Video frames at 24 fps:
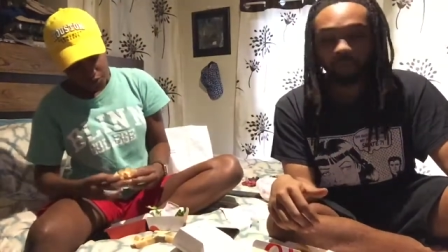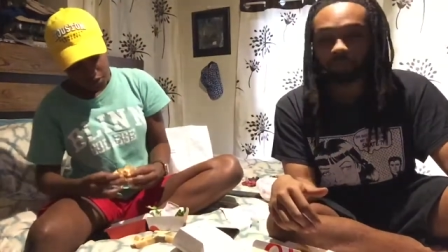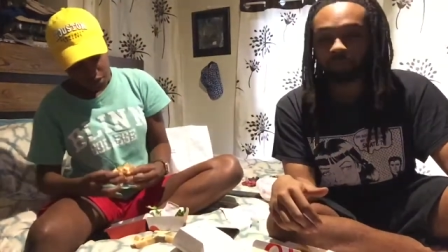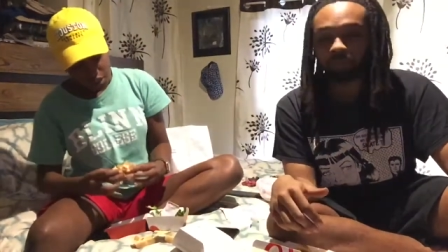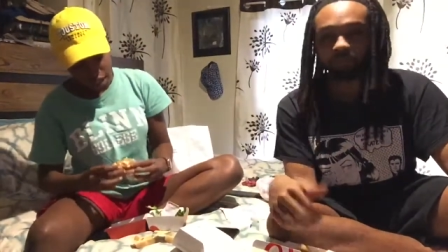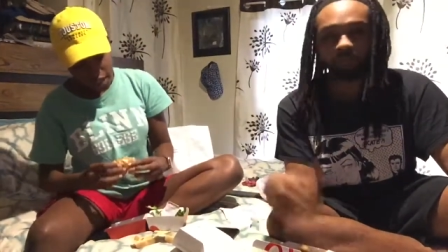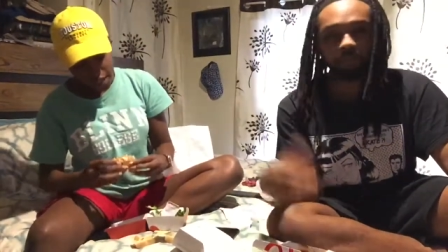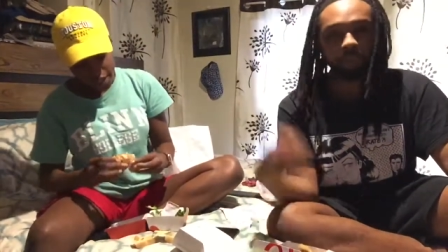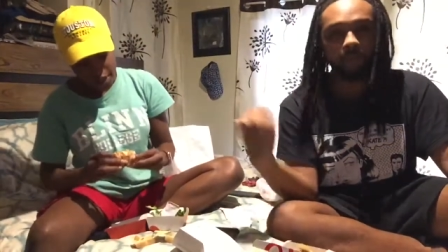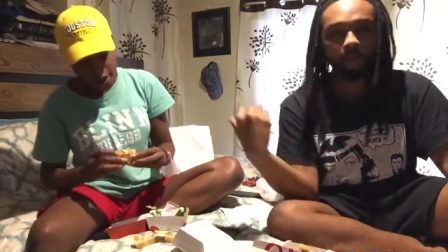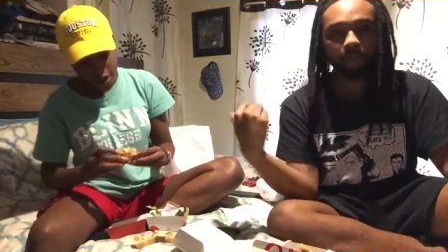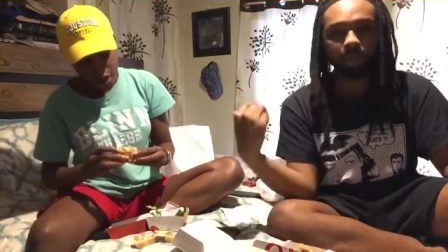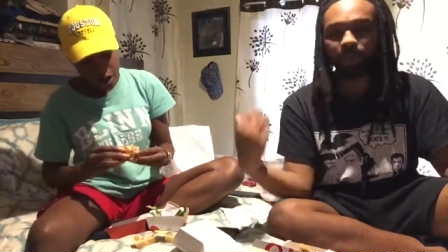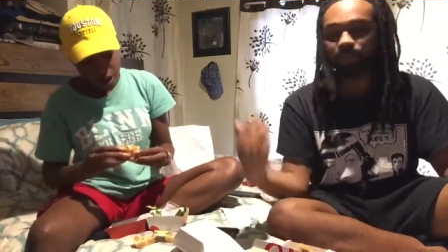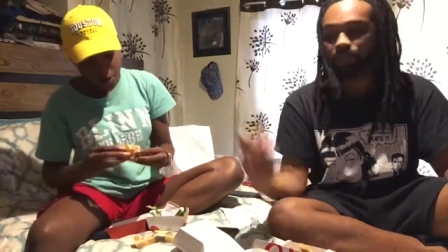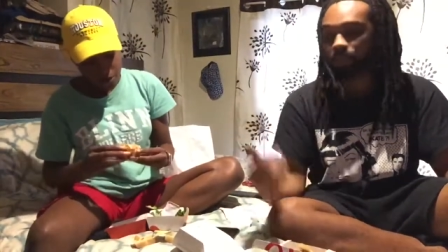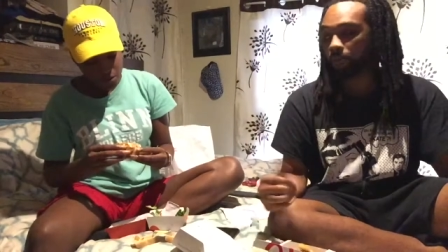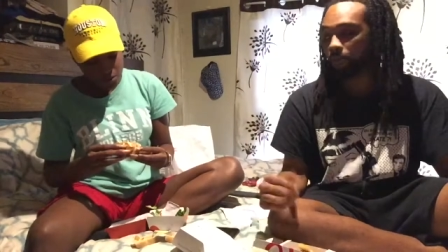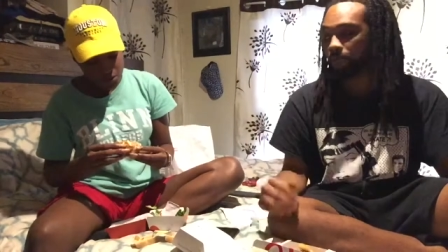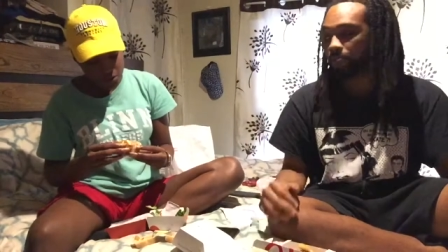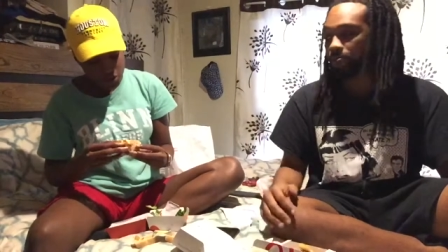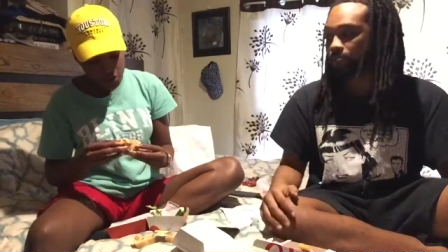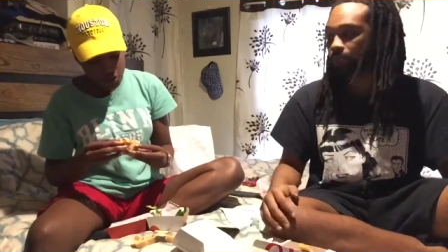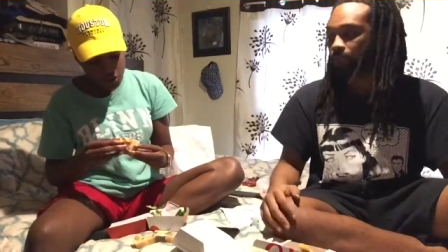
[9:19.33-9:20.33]
Like, y'all, I
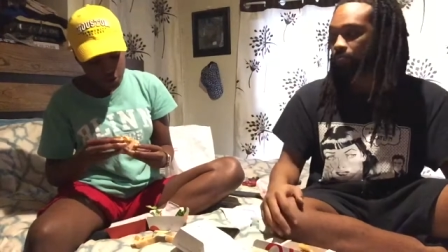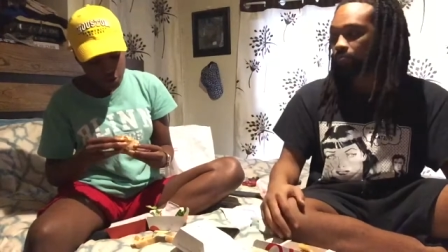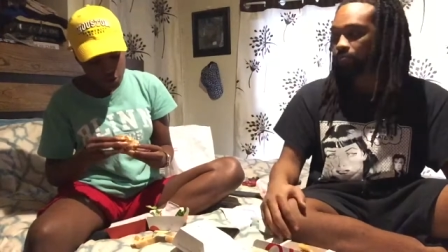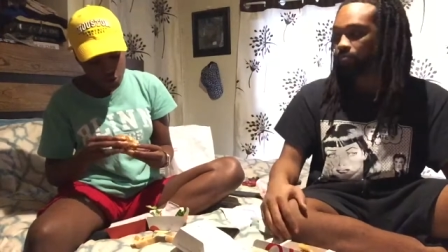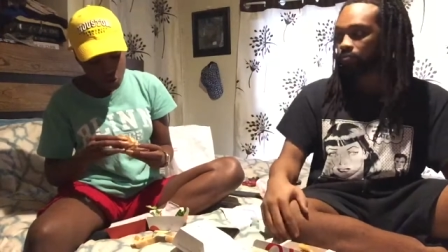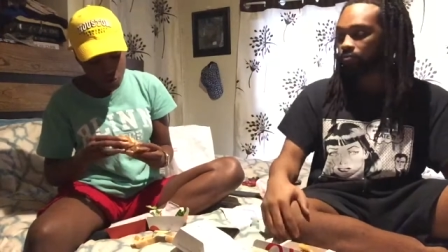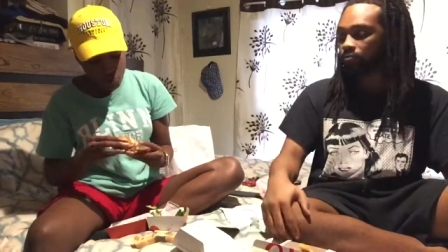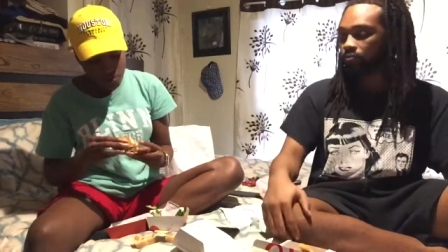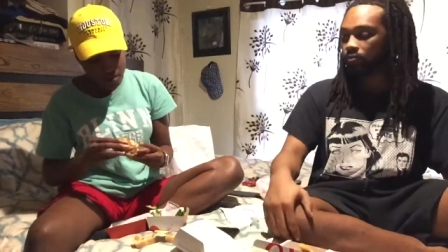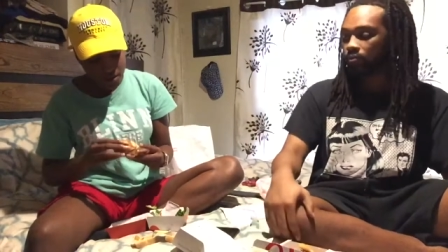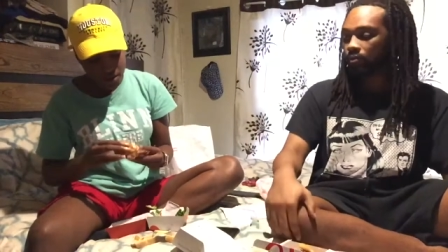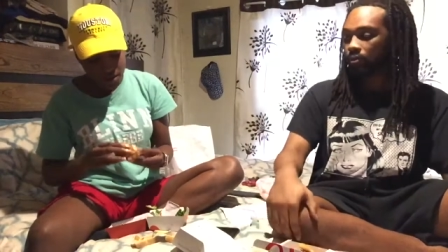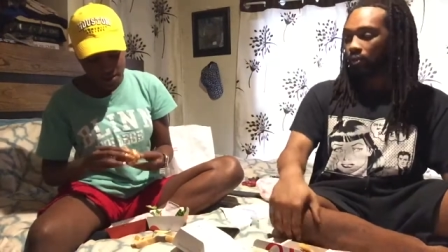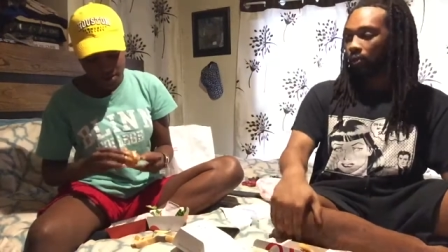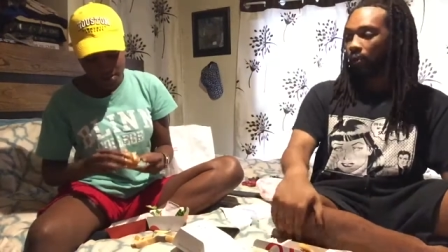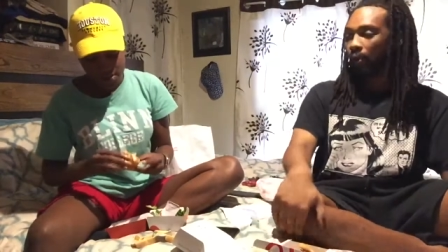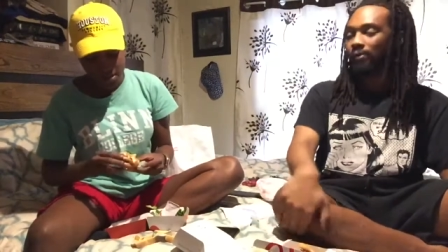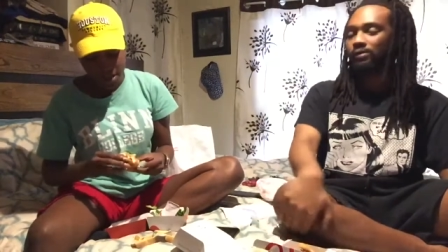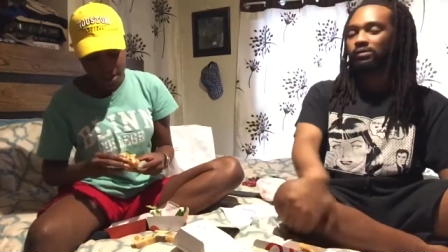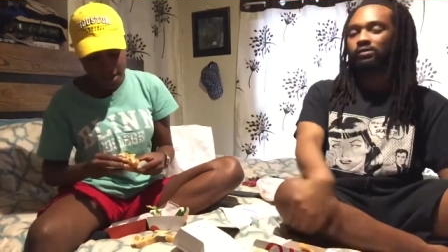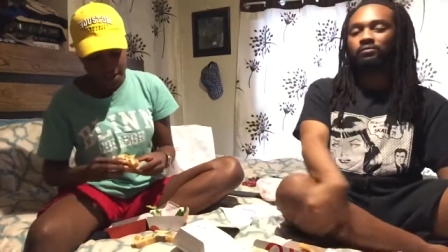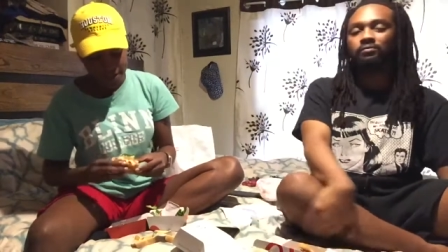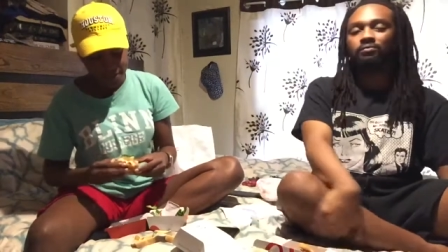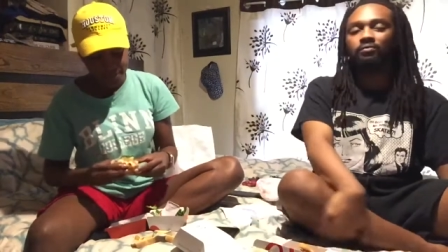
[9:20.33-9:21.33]
was too pissed.
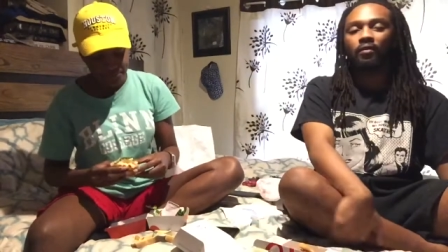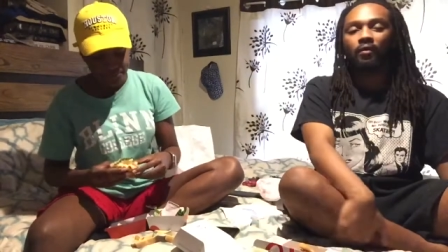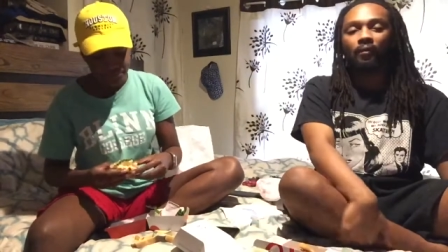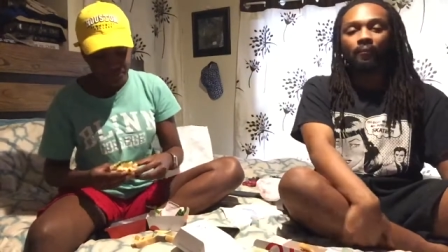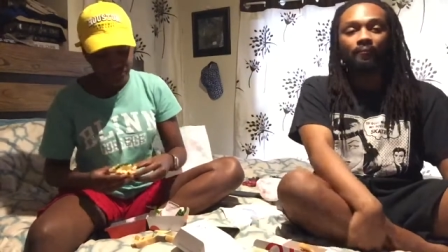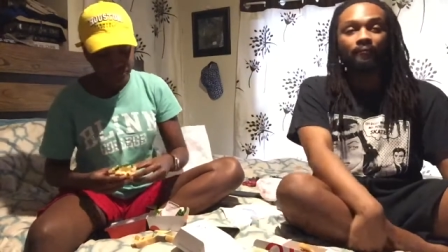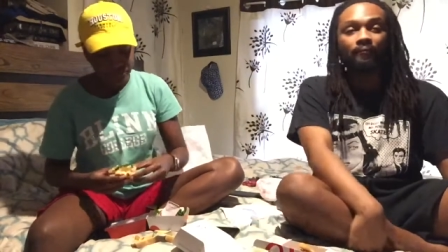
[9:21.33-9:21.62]
Like,